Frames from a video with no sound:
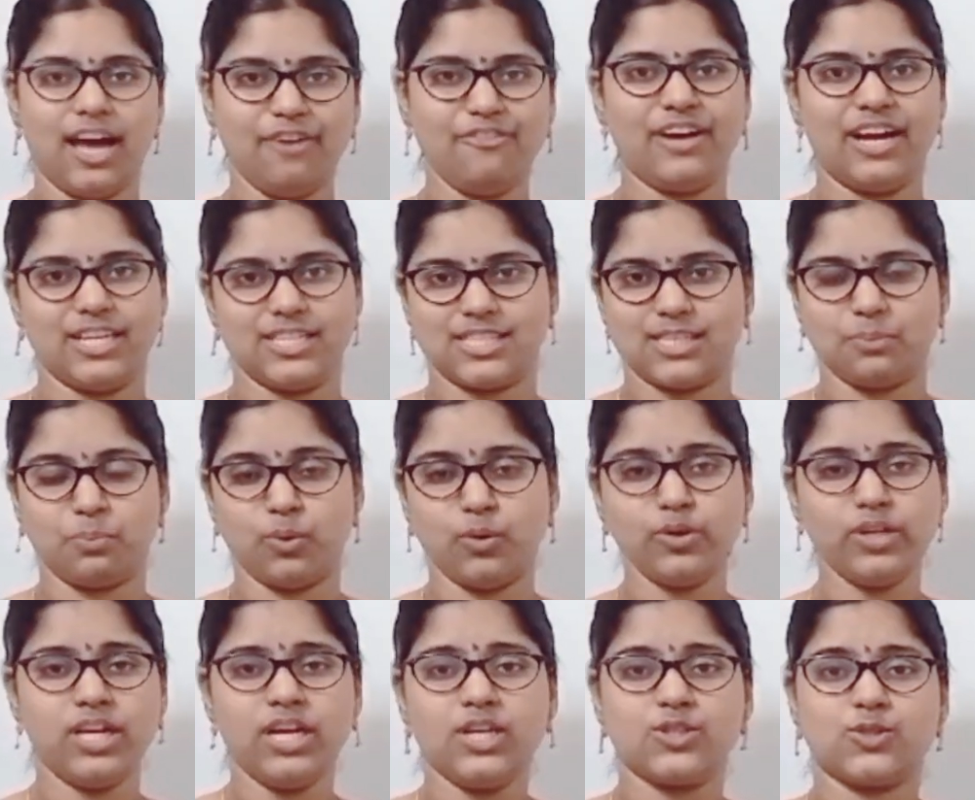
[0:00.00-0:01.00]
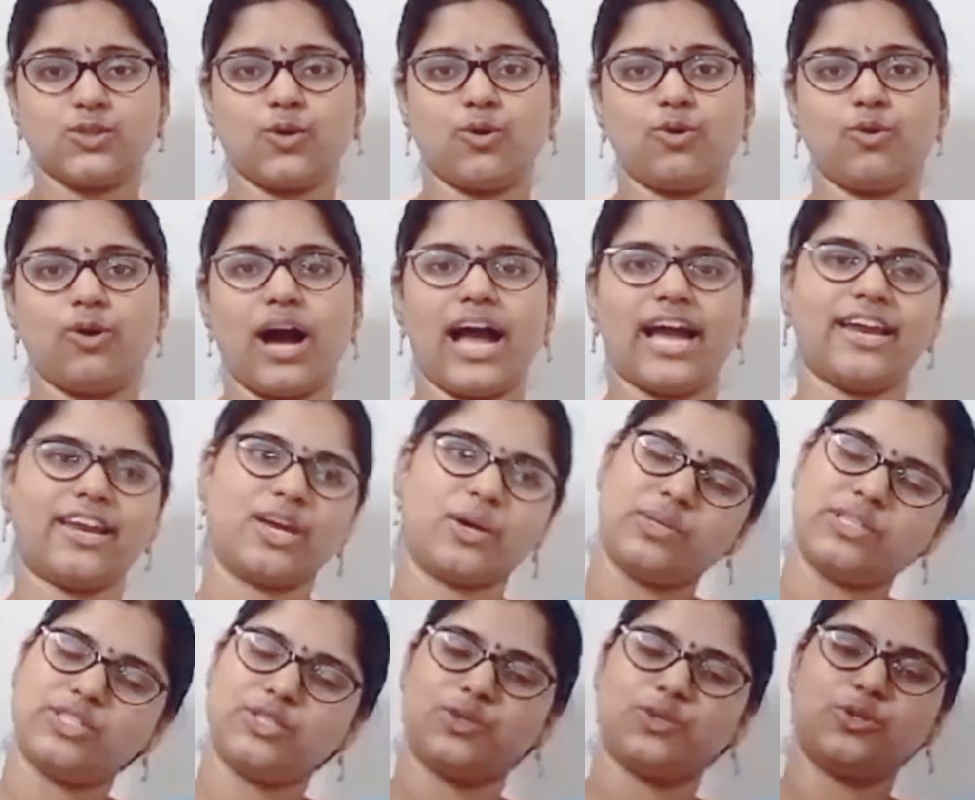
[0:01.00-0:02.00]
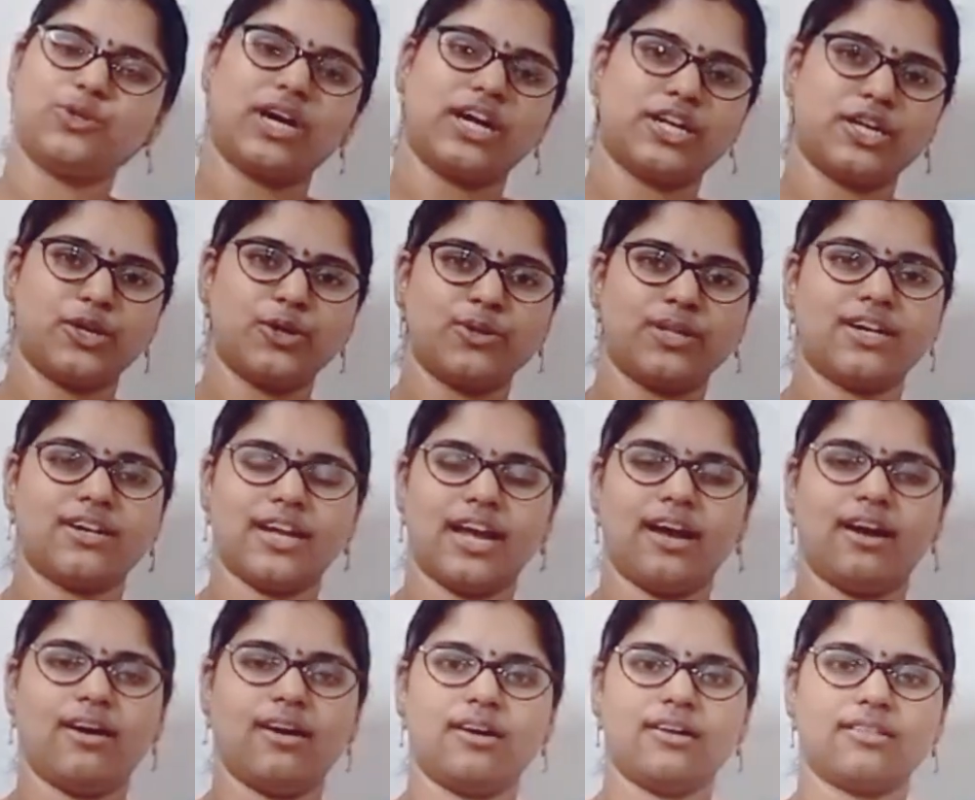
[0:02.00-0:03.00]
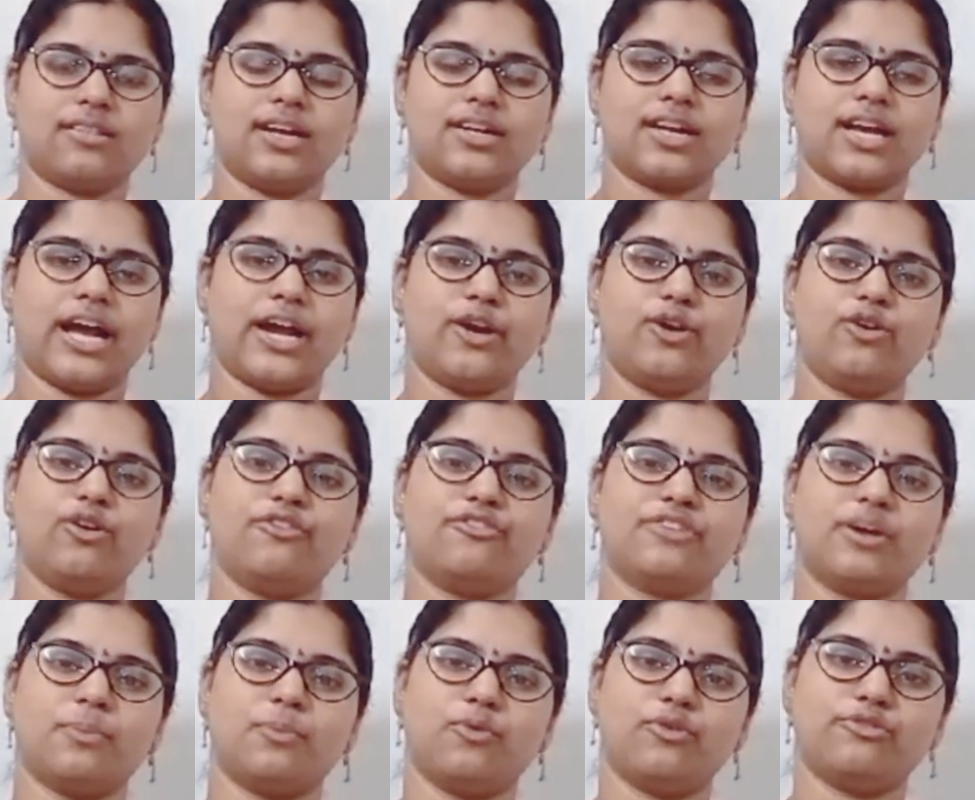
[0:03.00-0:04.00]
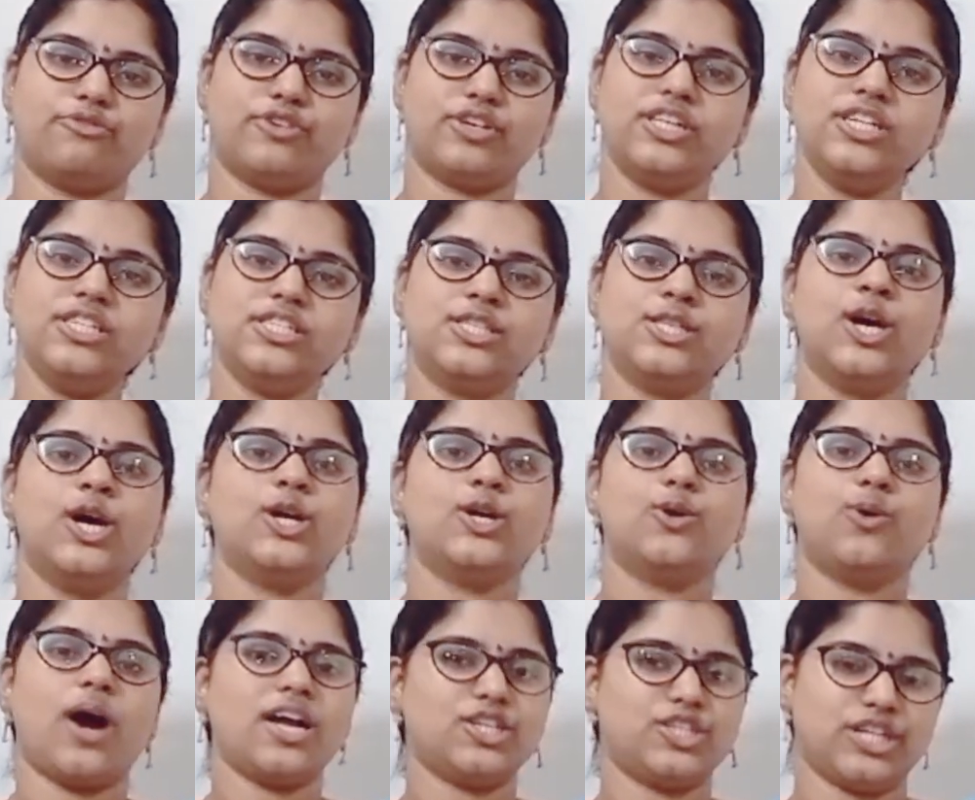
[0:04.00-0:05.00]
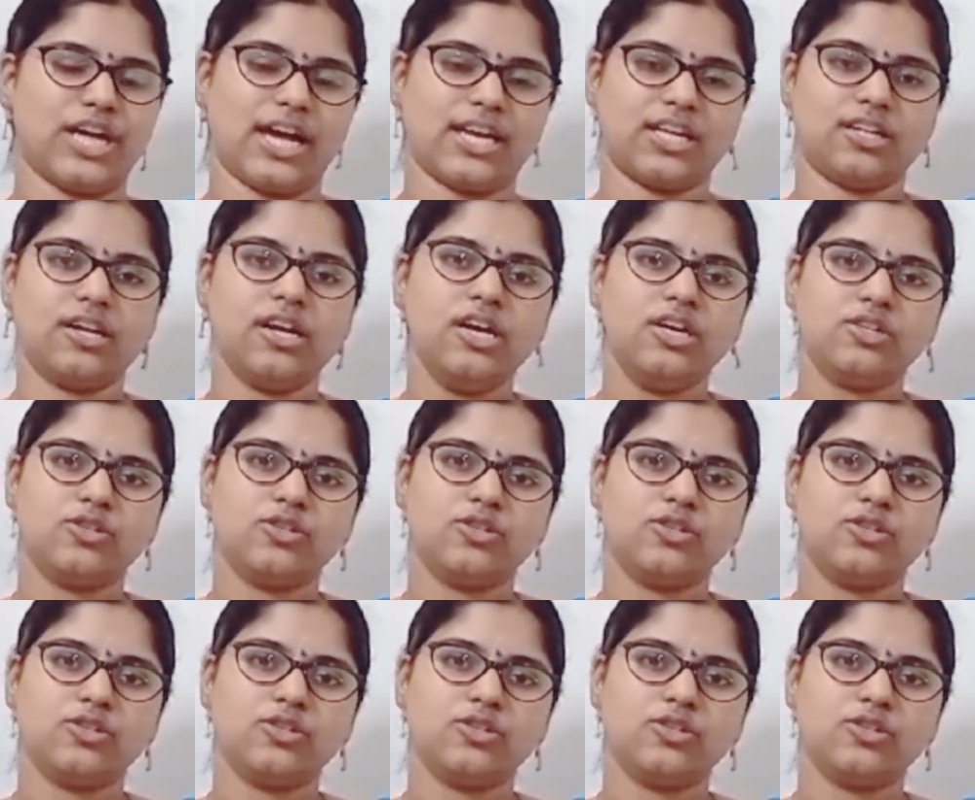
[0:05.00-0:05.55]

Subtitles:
love and support. So I request you to continue that kind of support for us to our channel.